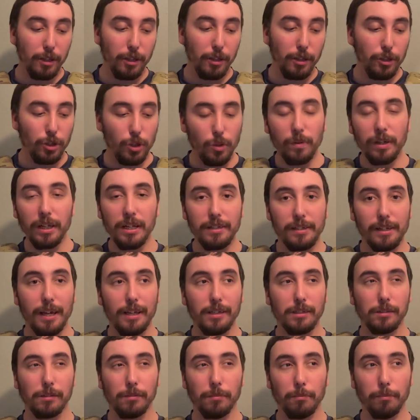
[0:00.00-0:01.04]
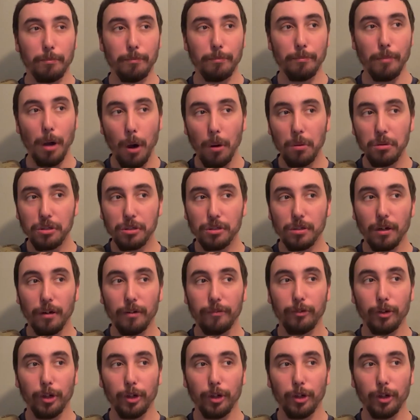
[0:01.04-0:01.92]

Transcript: you can test most of